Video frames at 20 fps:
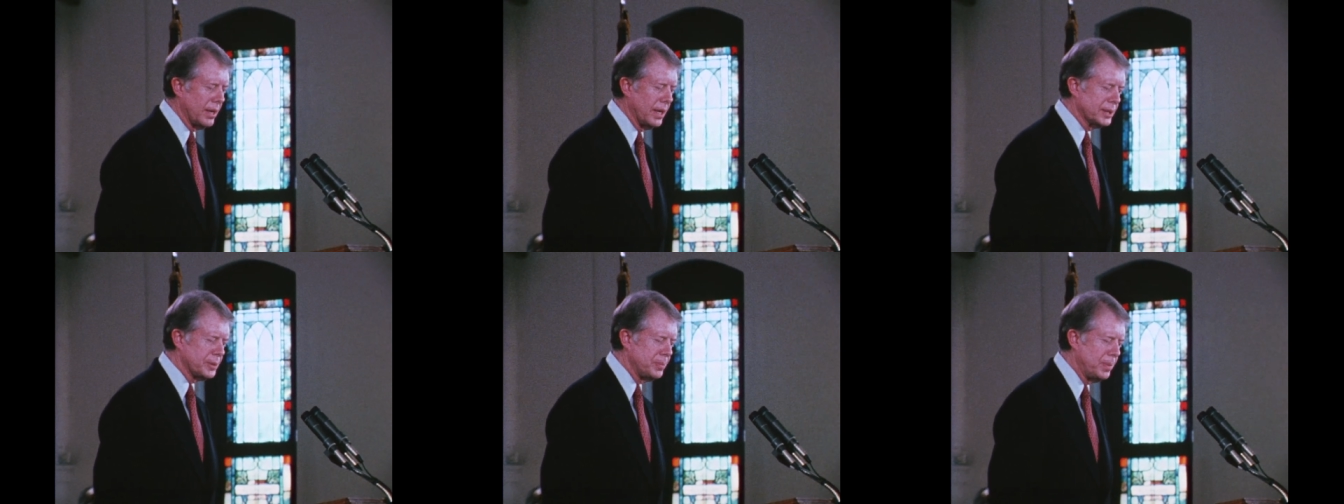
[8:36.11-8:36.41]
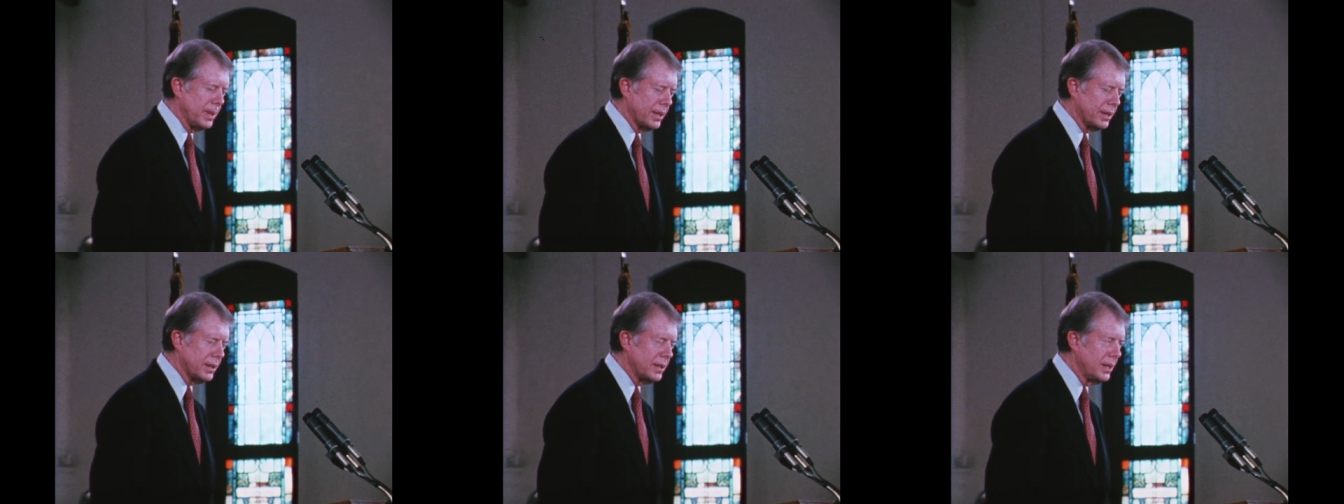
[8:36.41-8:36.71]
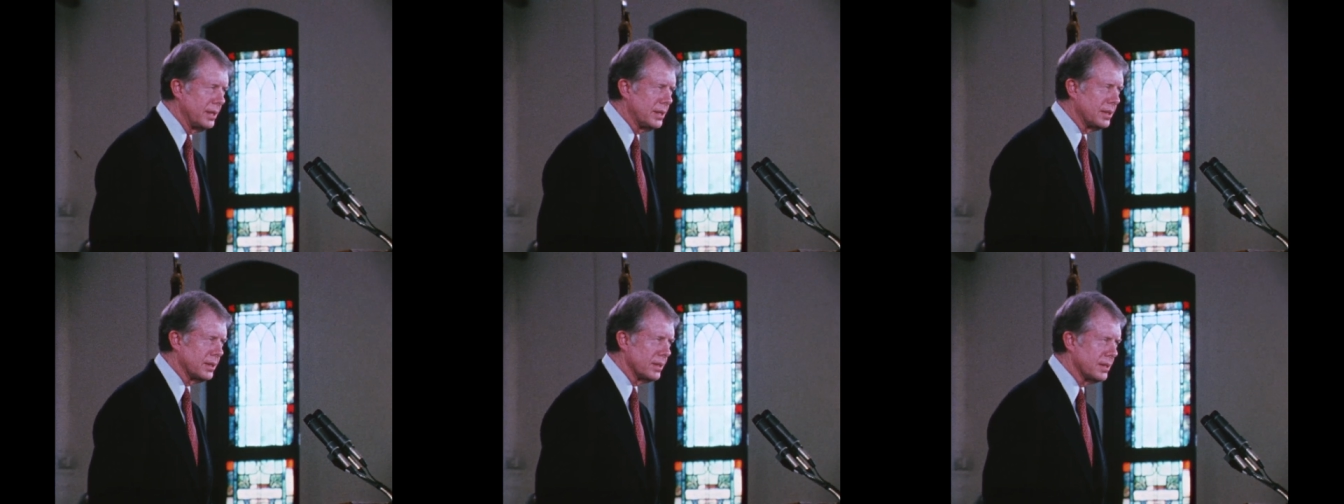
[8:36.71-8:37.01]
their
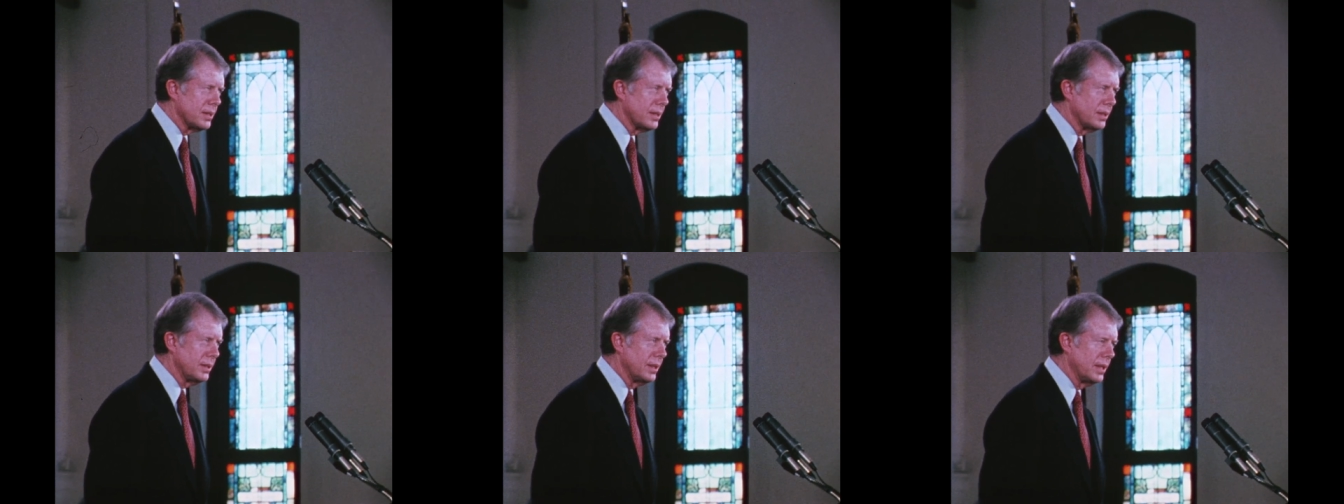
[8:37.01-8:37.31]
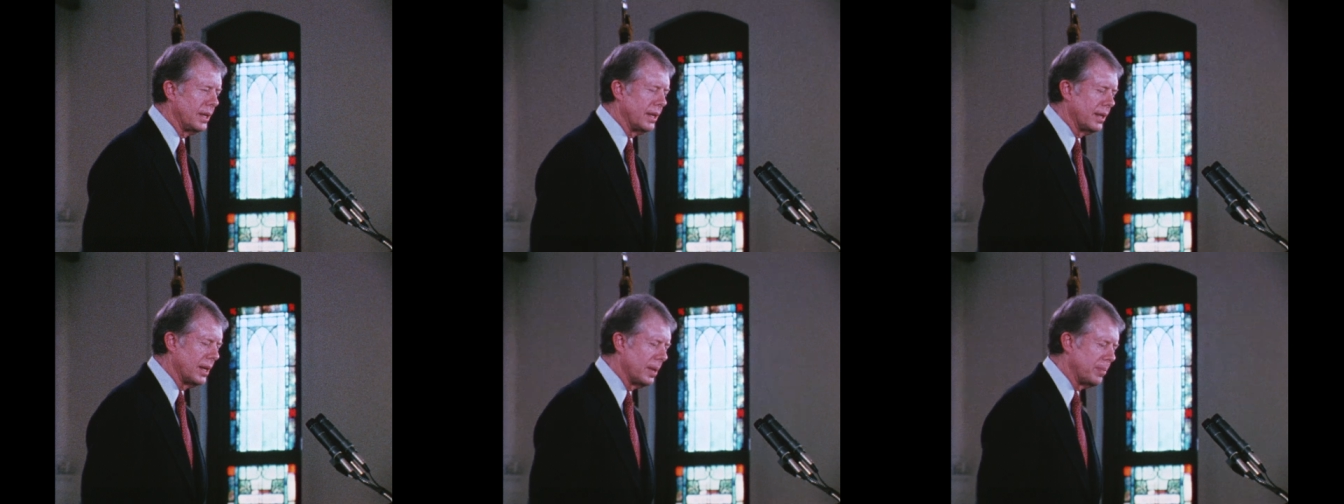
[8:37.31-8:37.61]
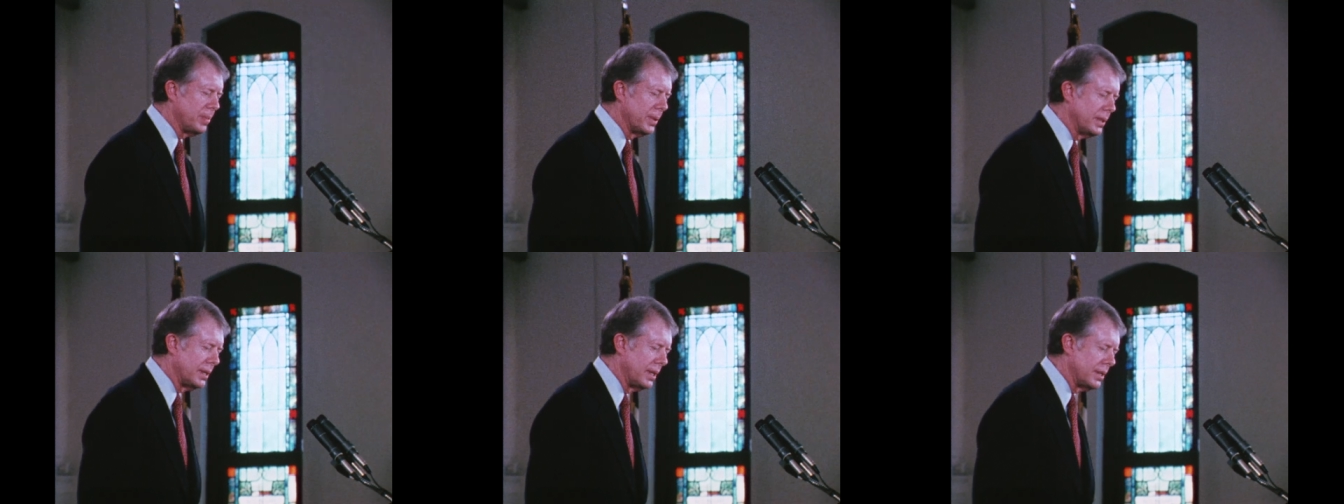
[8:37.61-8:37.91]
expectations and
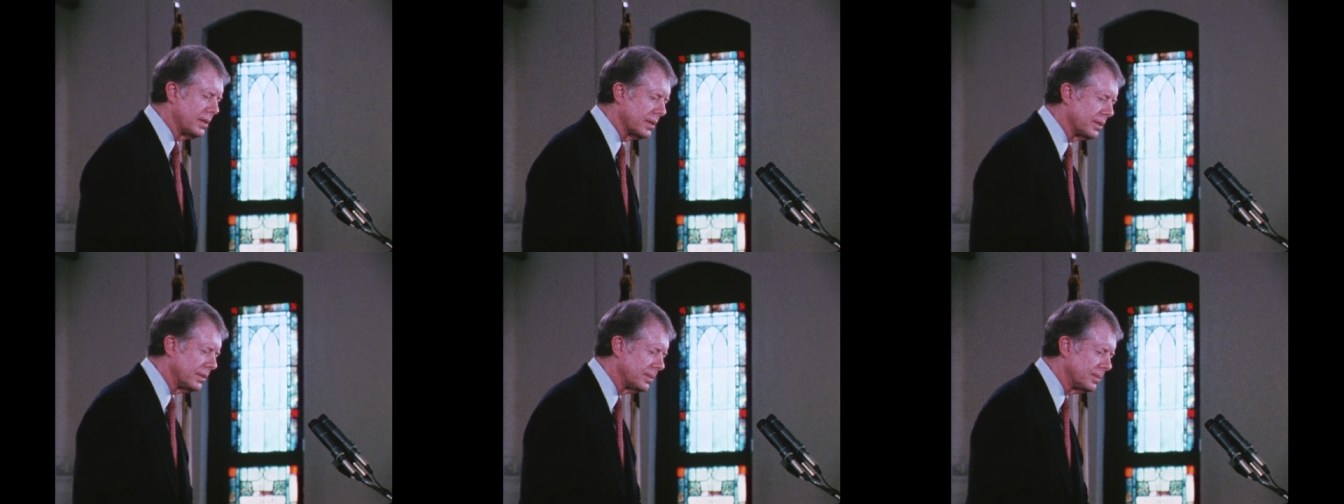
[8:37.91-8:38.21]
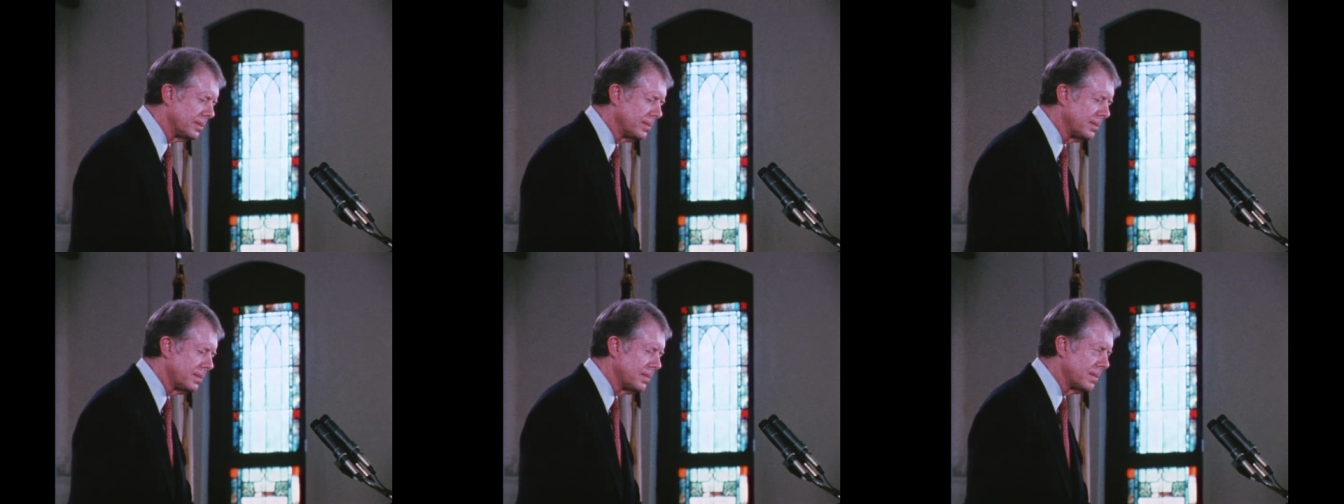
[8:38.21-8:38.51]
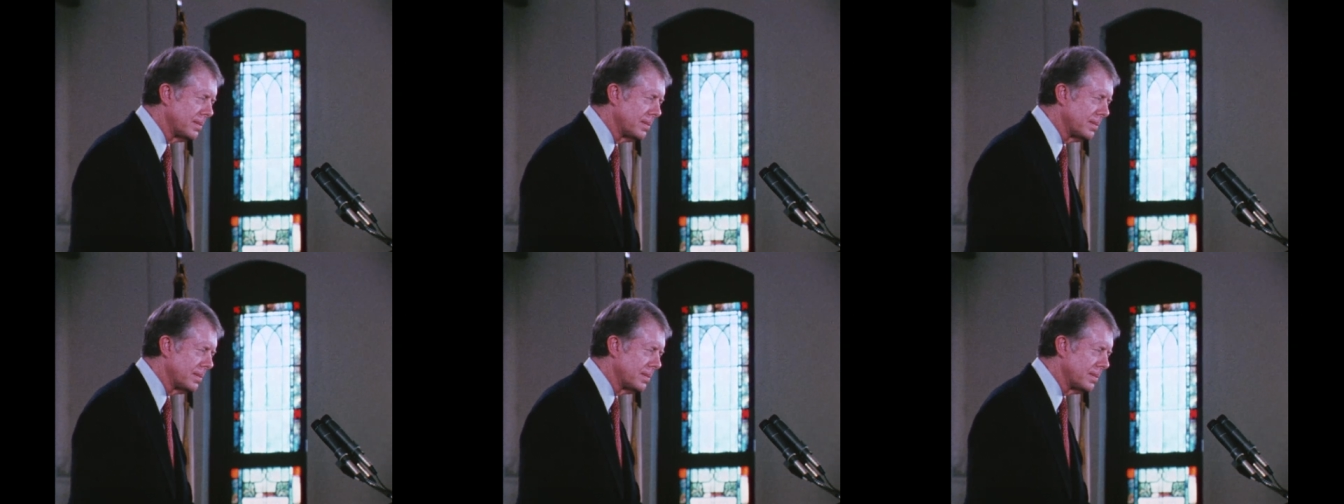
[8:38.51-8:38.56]
their potential.